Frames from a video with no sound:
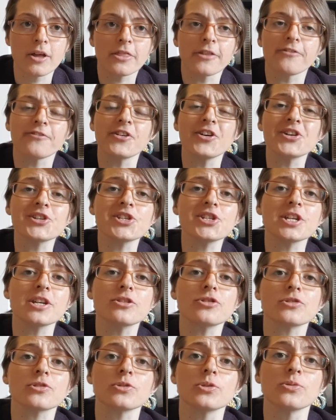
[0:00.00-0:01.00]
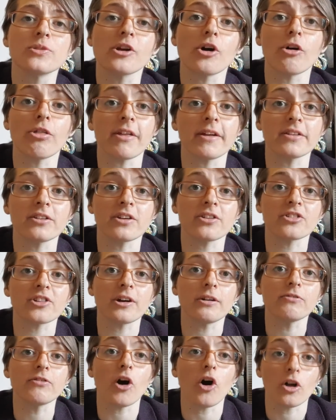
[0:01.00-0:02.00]
The first is through the Authentic
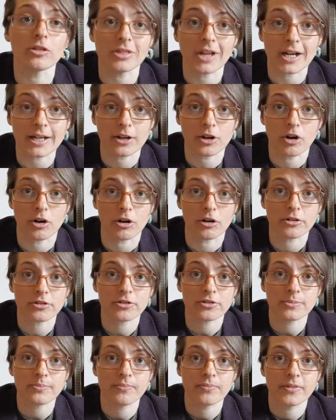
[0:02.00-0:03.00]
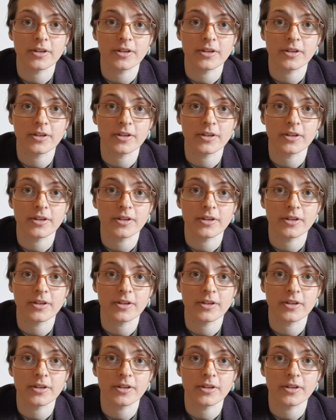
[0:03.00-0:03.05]
Self online course.